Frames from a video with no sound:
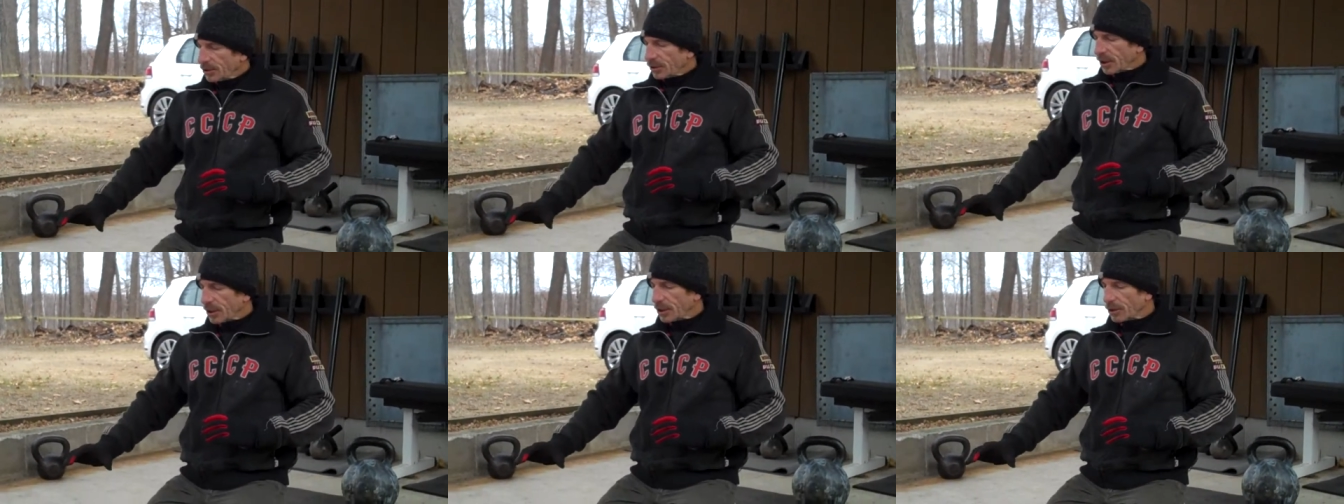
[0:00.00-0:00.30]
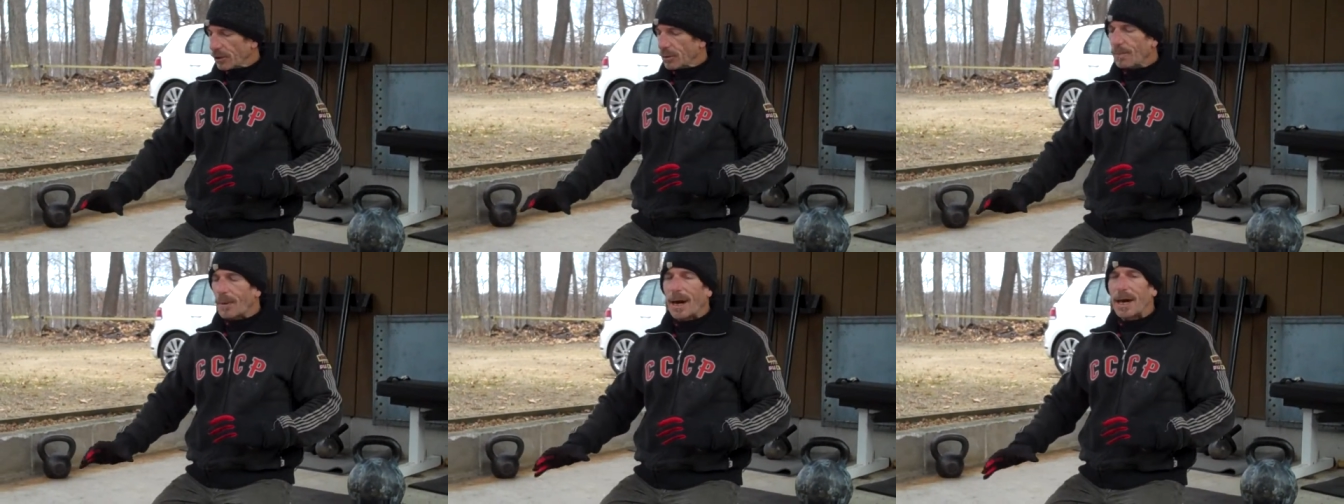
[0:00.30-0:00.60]

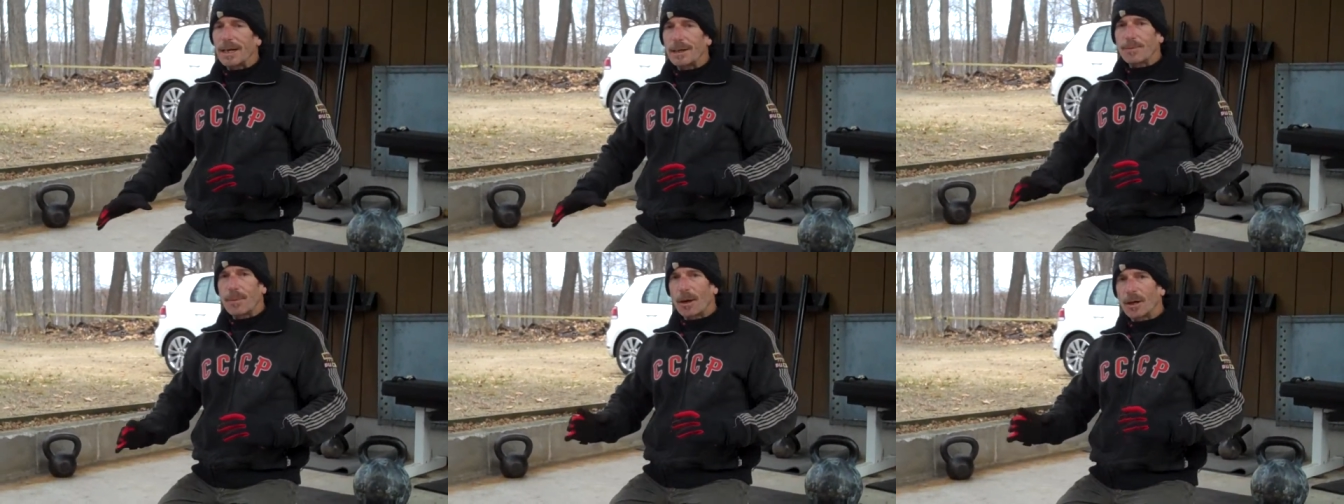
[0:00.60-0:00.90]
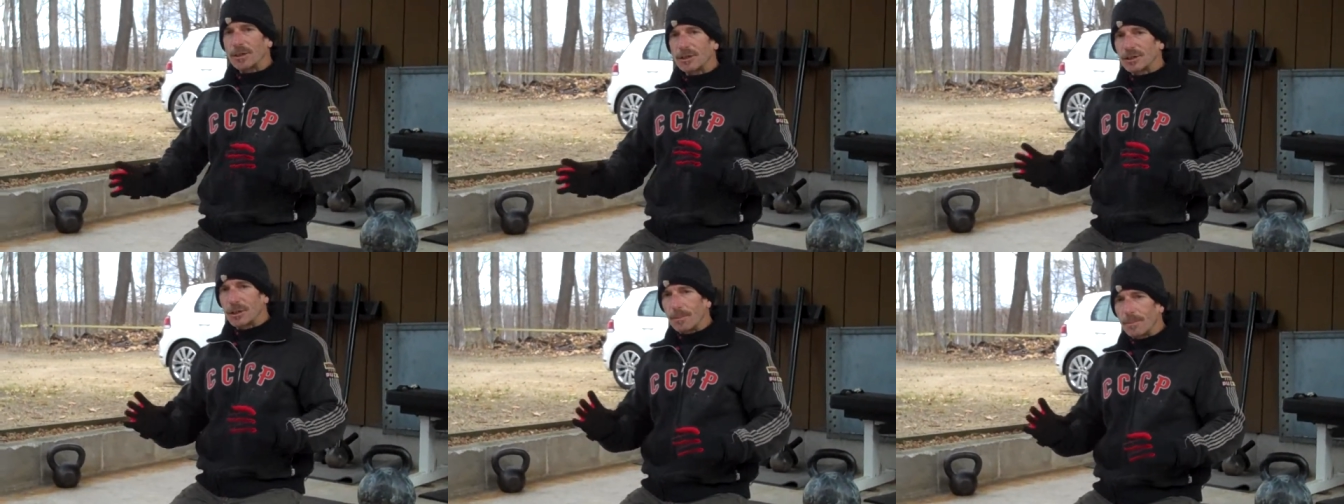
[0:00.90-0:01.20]
singular body
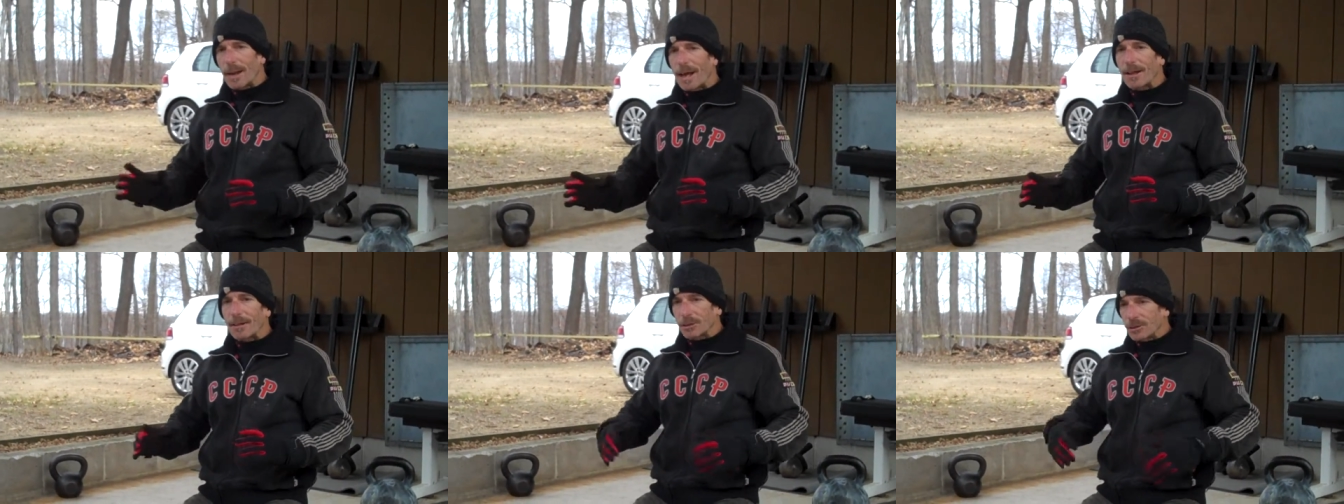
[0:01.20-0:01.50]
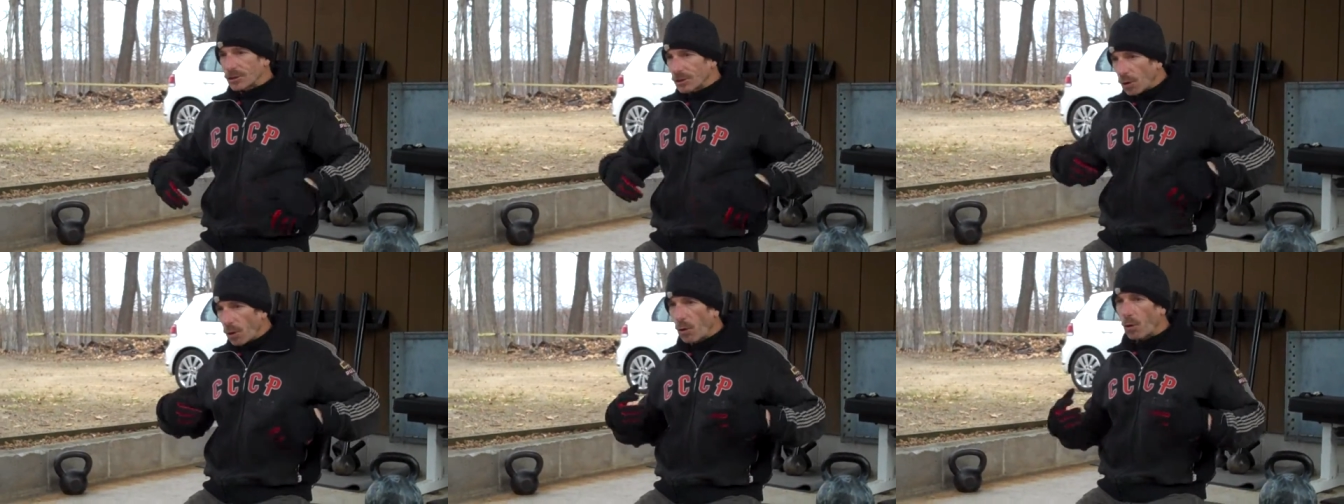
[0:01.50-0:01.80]
parts to
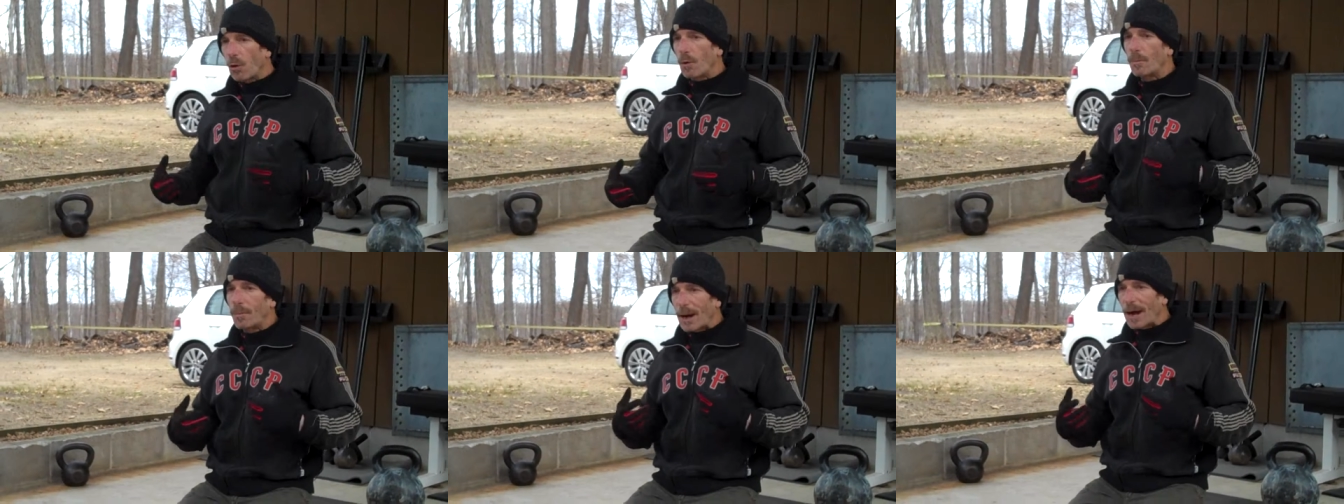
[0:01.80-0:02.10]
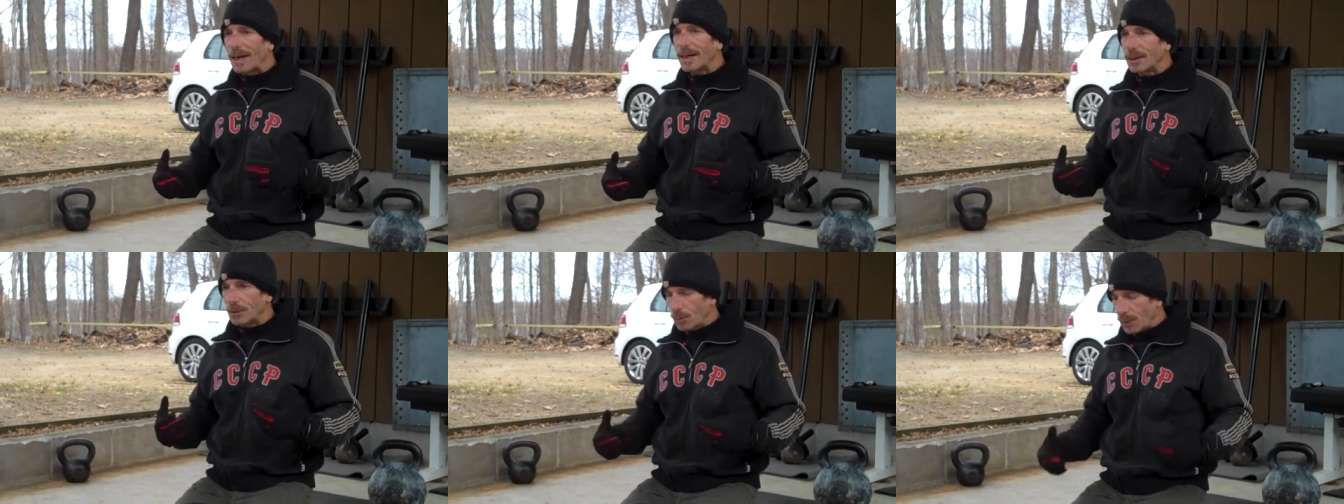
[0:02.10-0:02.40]
balance the whole
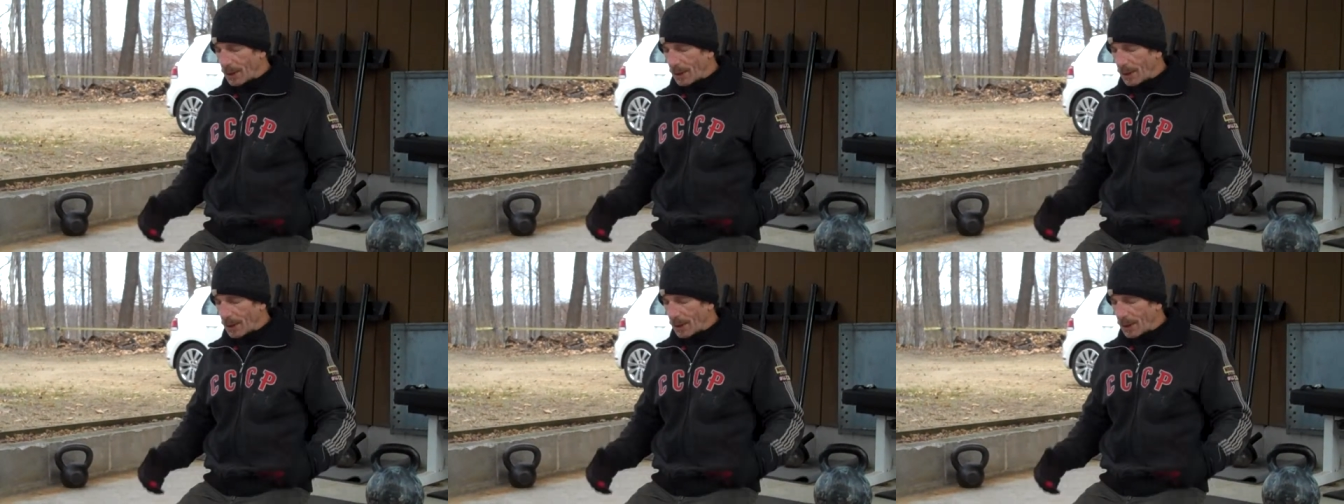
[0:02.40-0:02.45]
body